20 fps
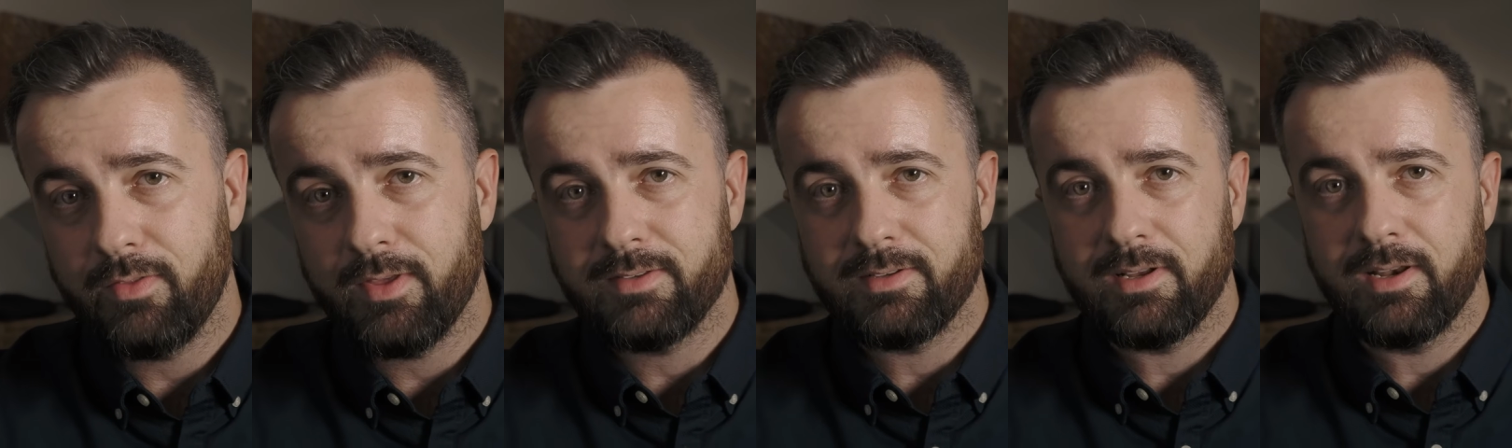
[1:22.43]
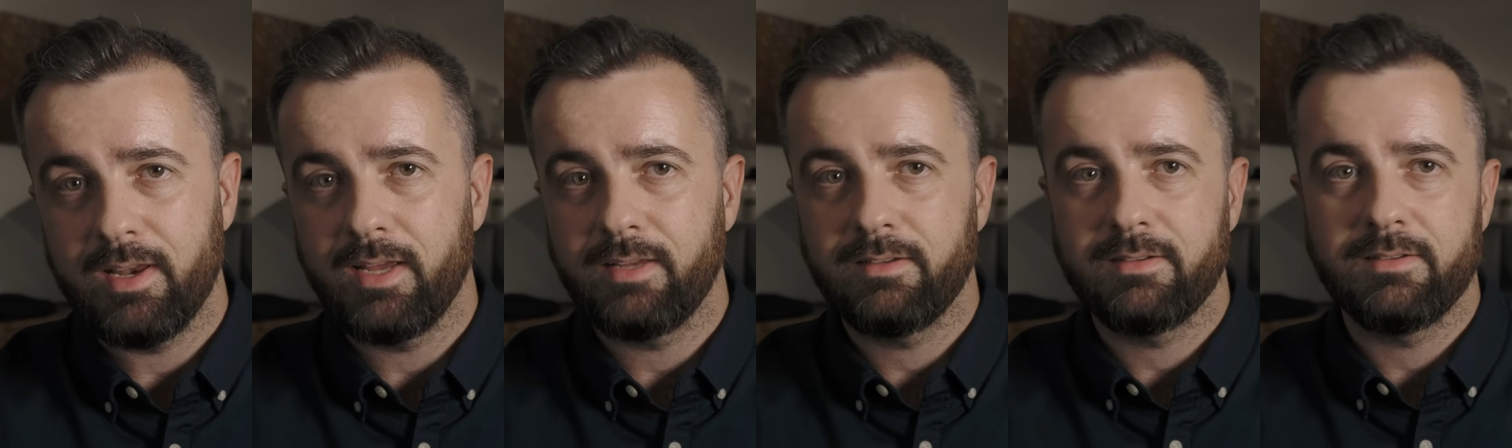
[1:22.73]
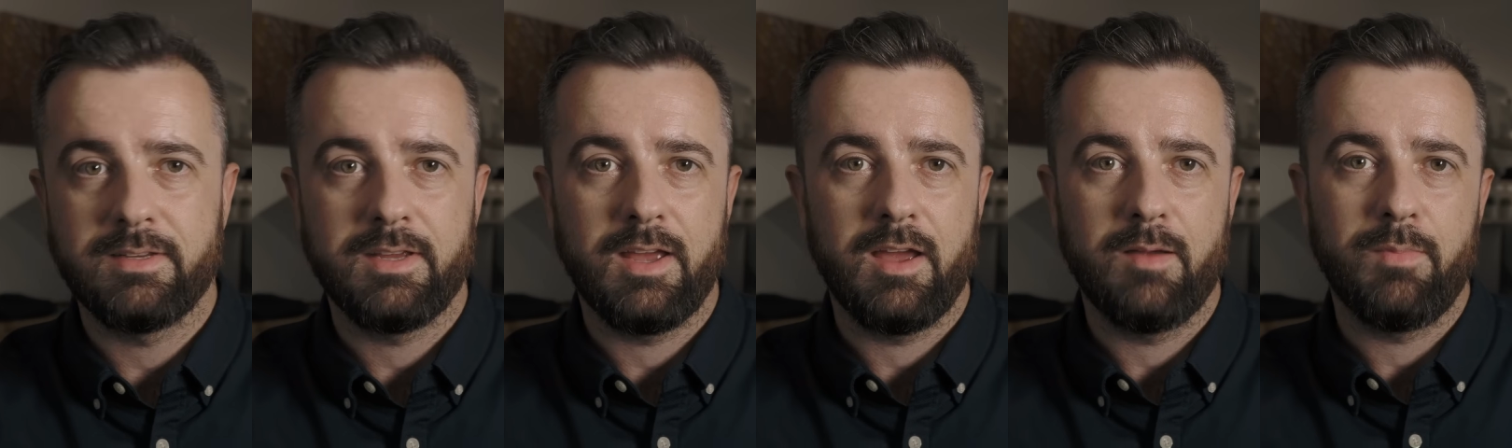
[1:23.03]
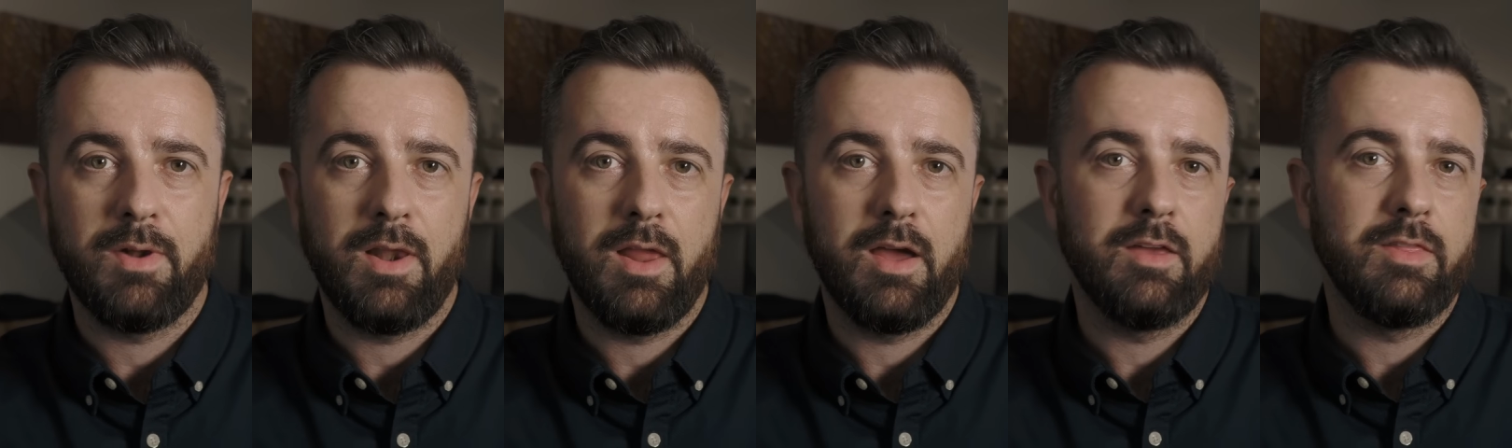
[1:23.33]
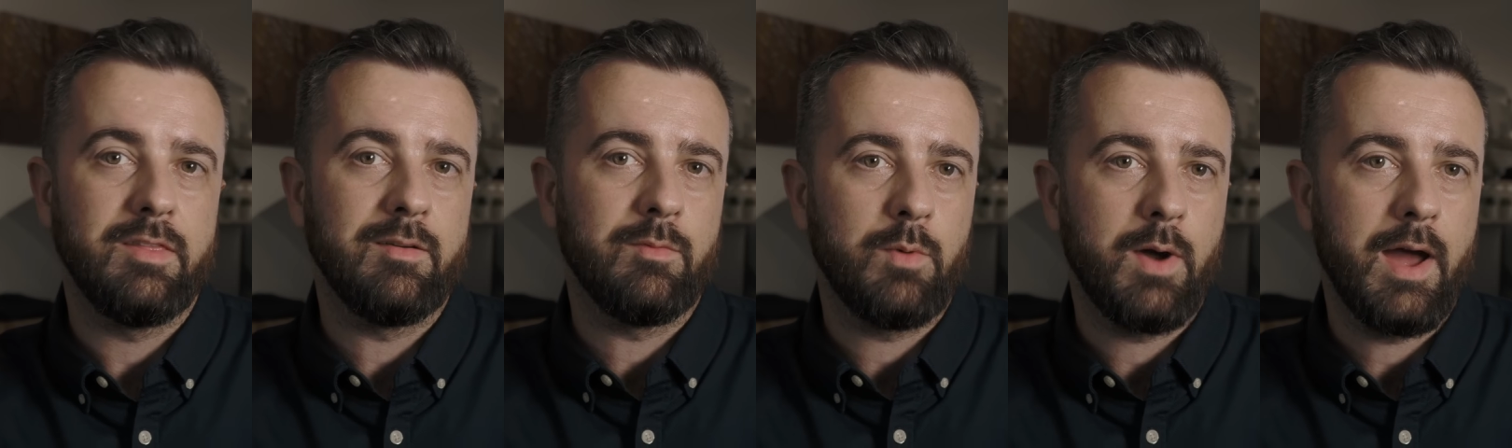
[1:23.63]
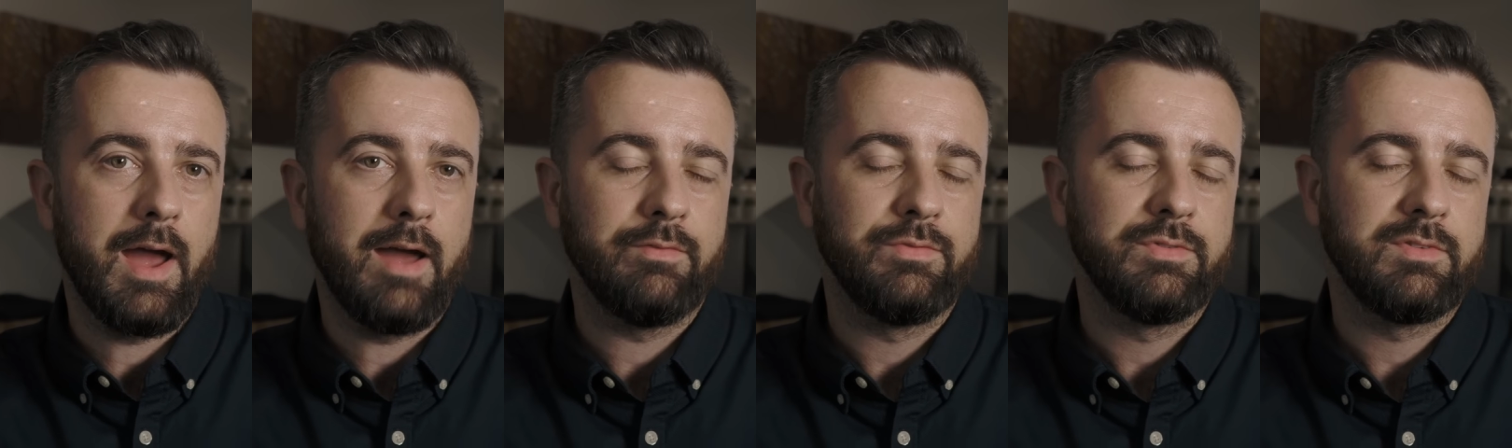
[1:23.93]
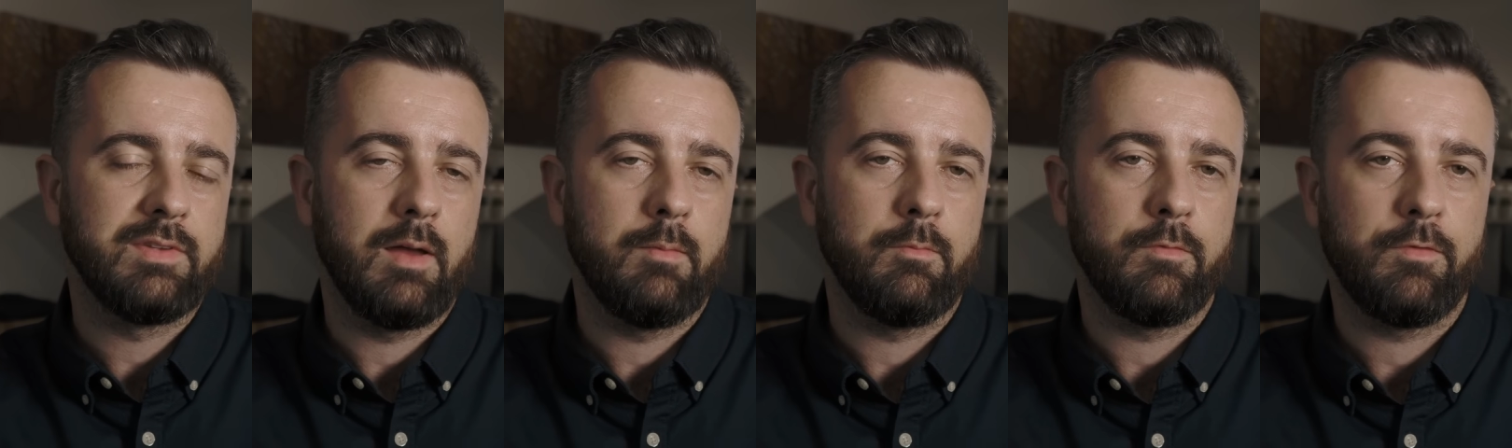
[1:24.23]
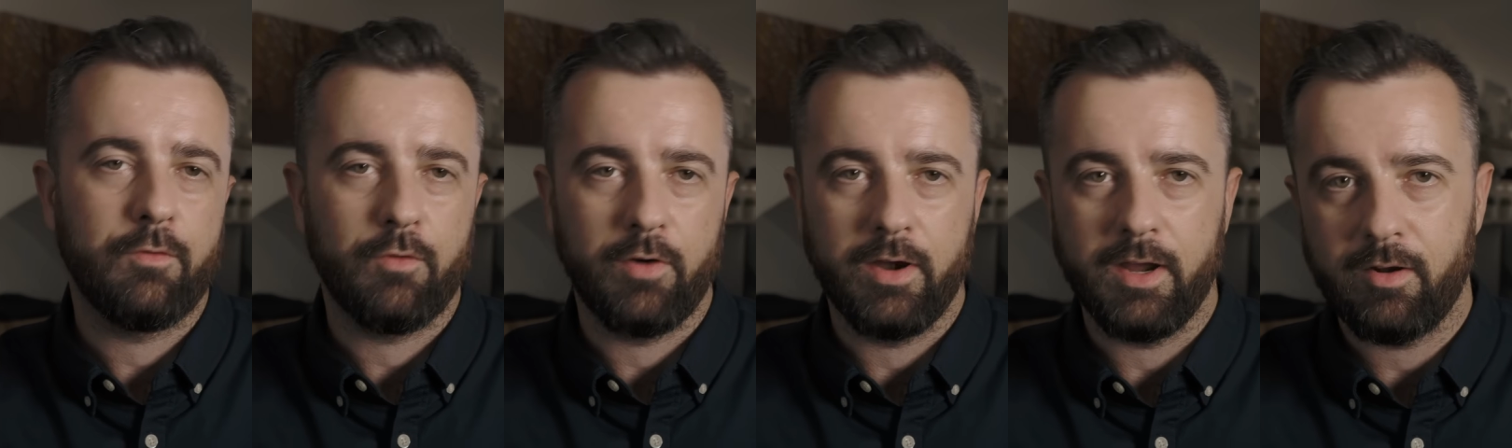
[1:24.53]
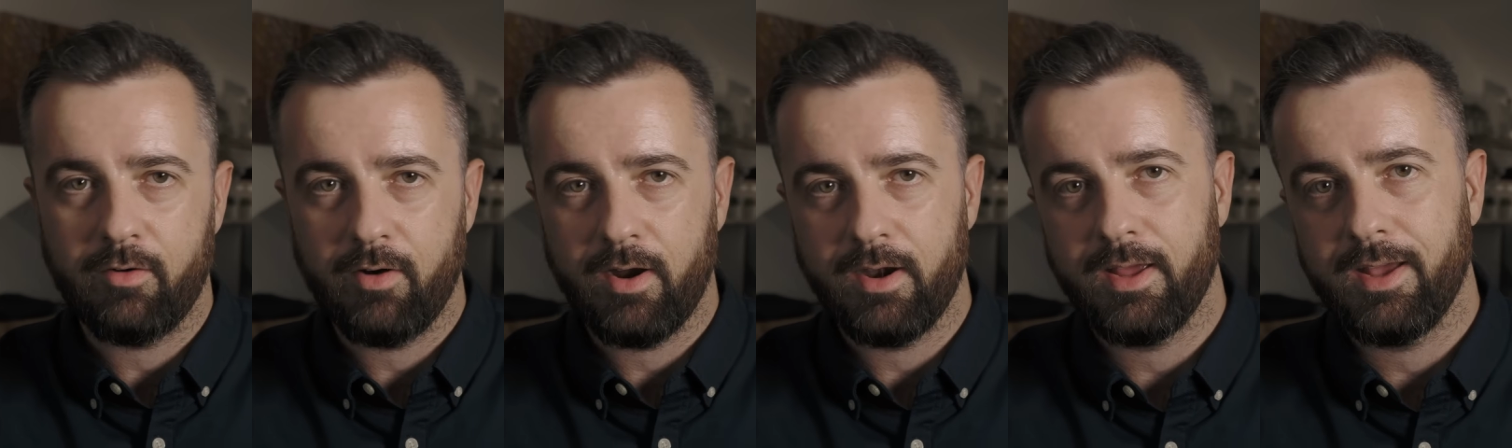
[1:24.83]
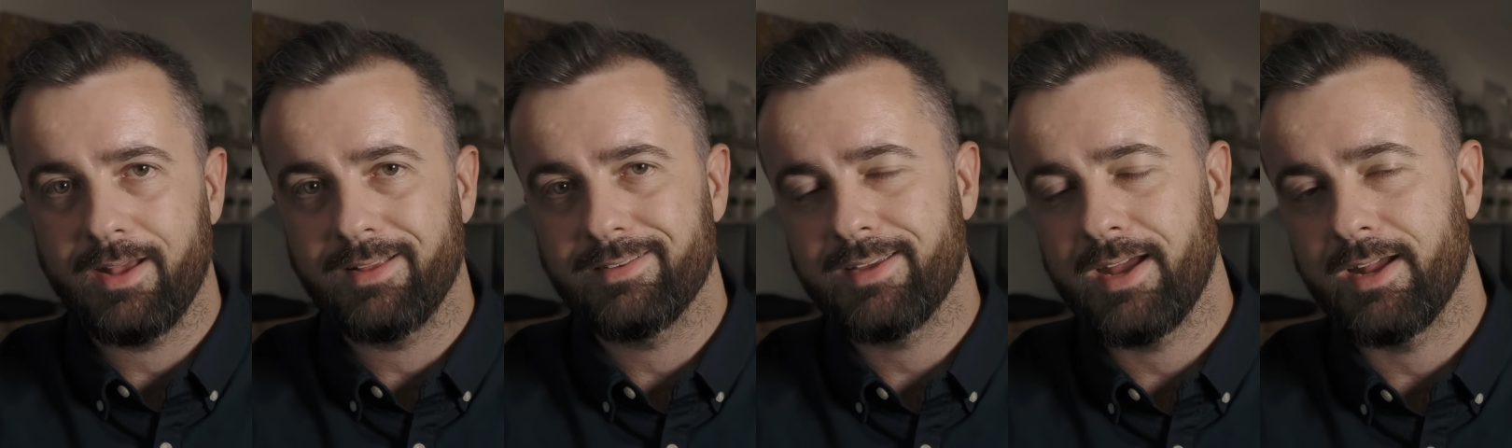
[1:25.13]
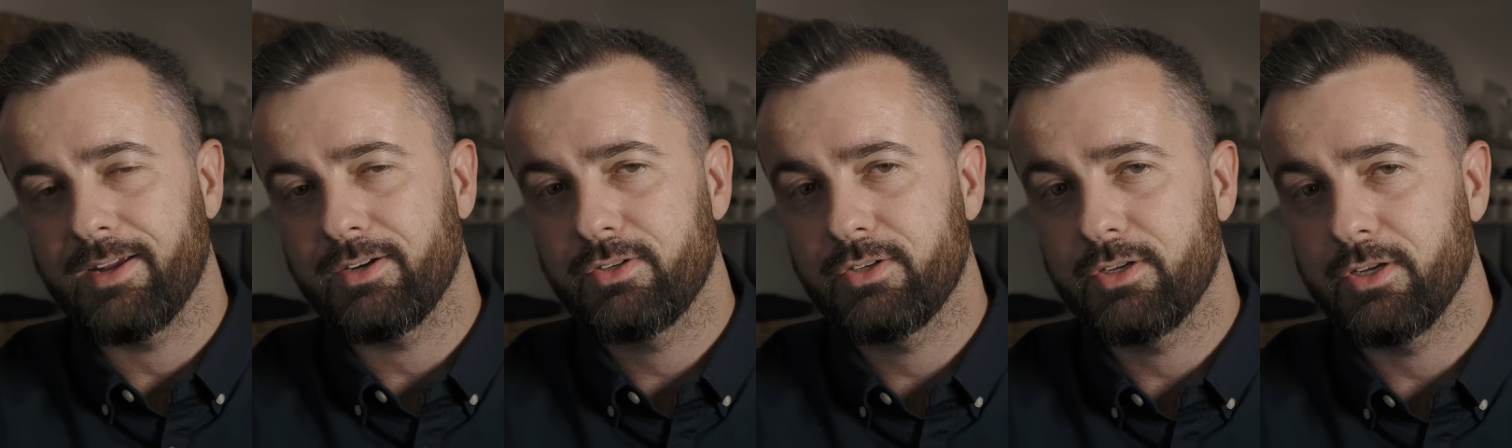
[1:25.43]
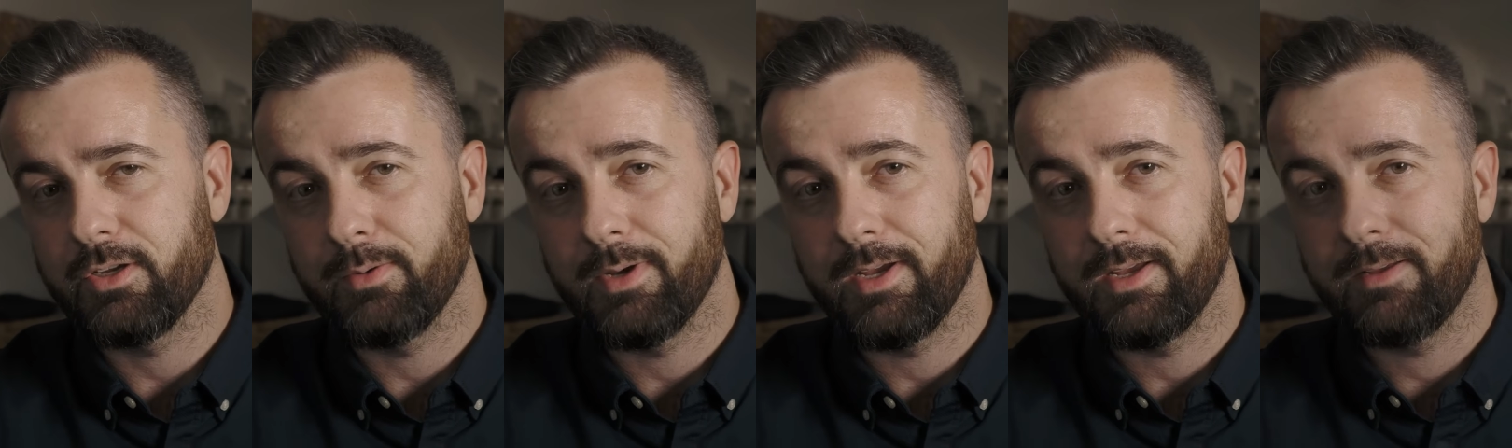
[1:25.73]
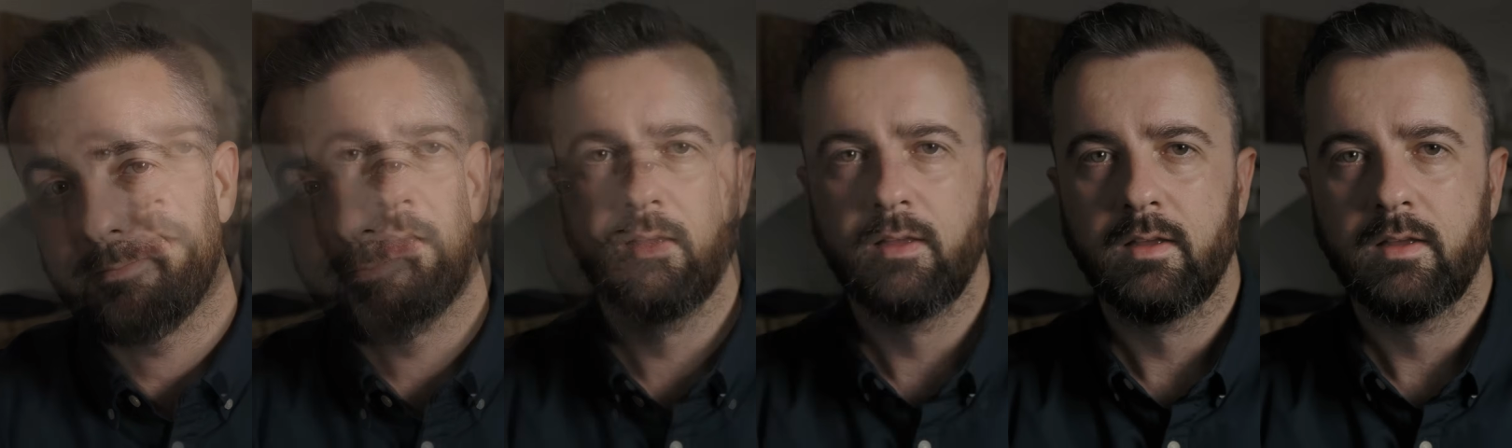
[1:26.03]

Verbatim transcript: there's a link to DO below that will have some free credit attached to it.